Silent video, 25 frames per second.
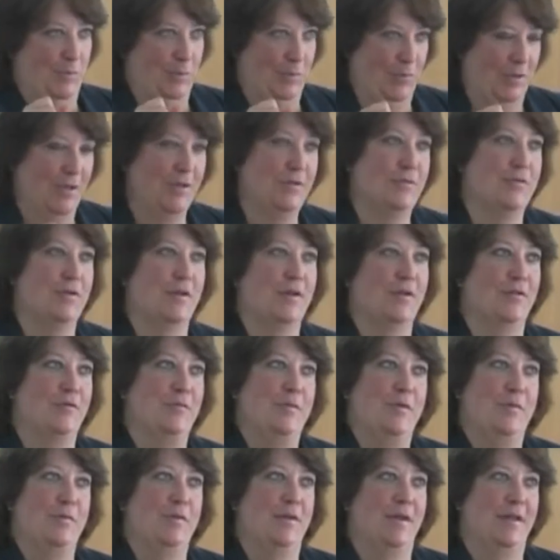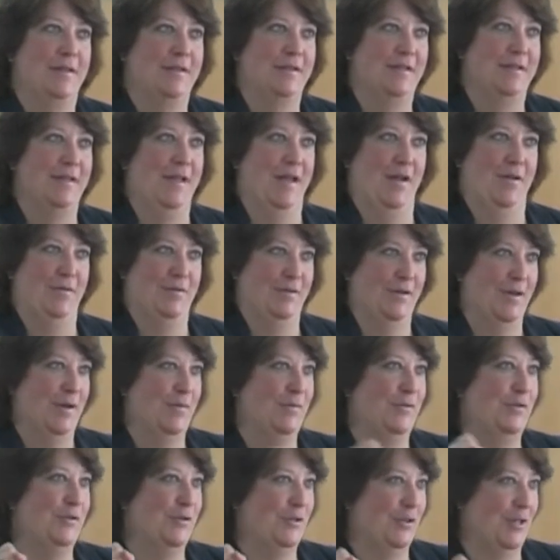please forgive me, but I didn't have
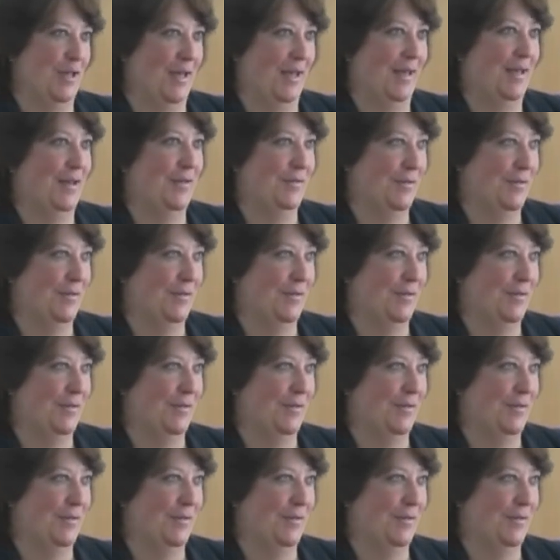time to check